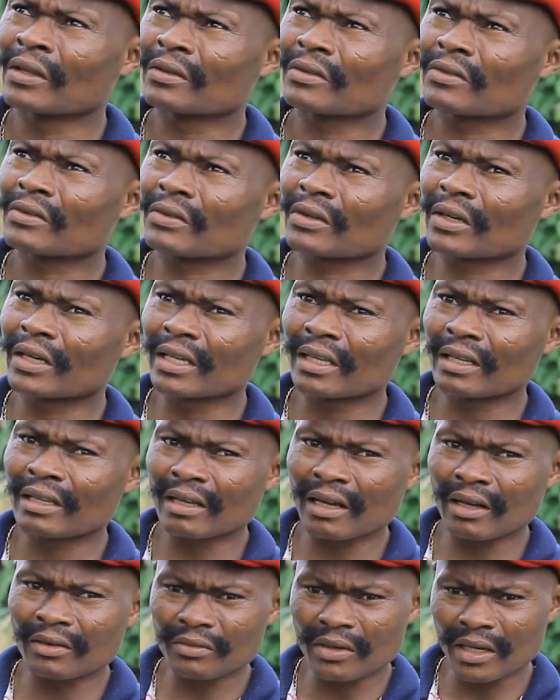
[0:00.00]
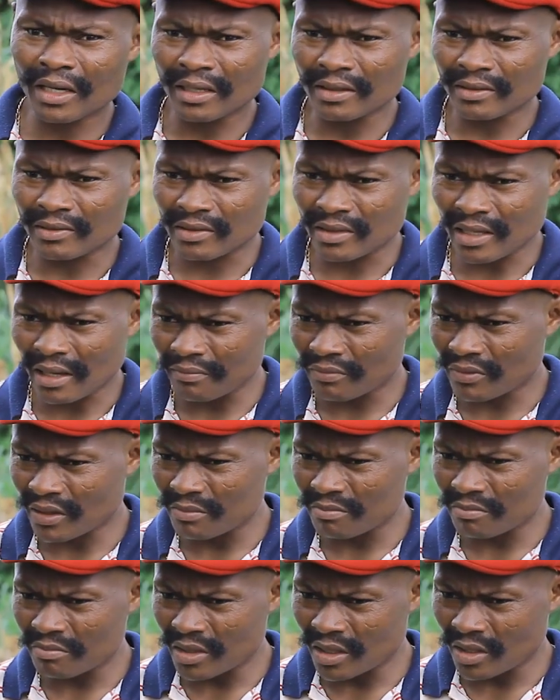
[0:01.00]
300 and
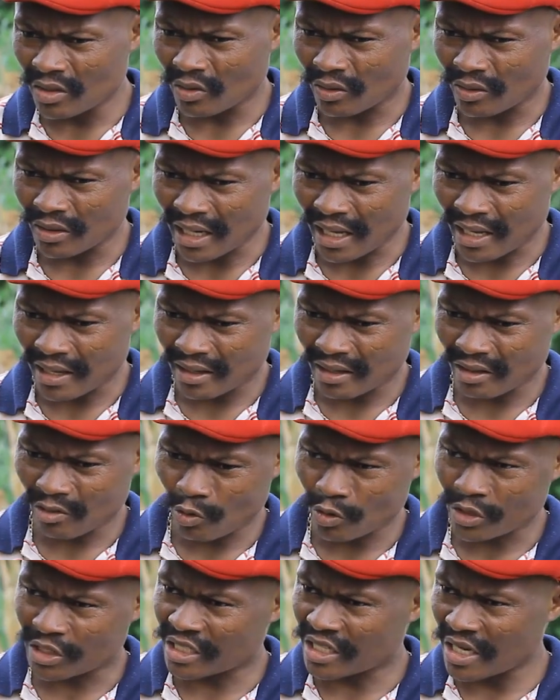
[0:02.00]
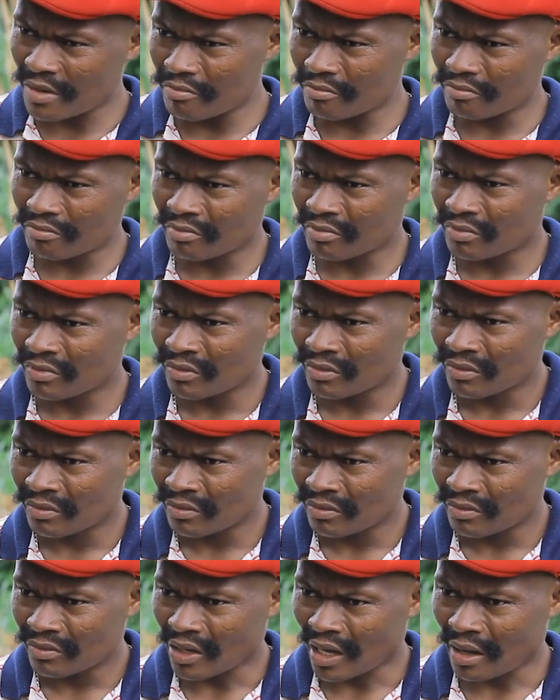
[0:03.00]
something million. Na o chim.
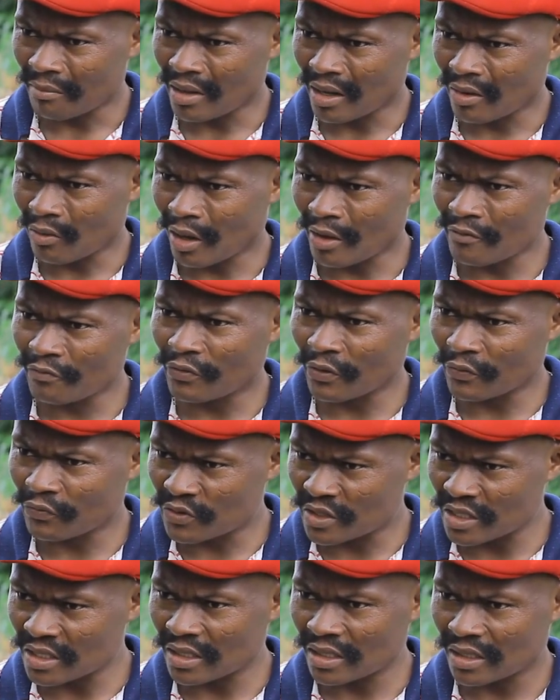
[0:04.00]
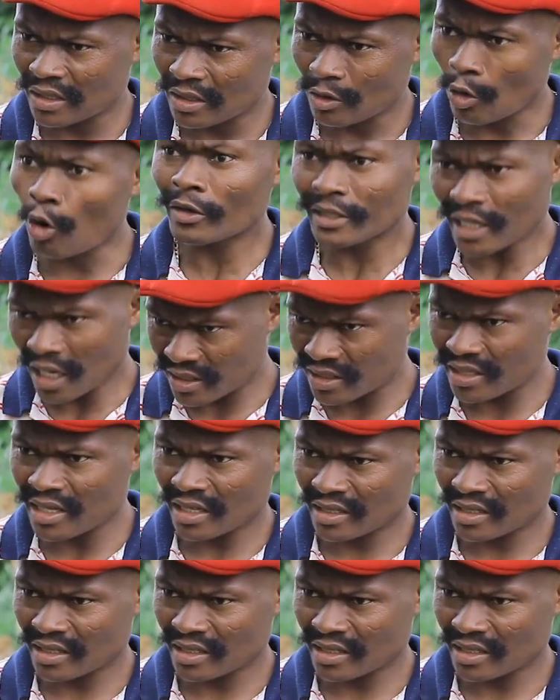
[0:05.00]
Aba 150. Oh yes.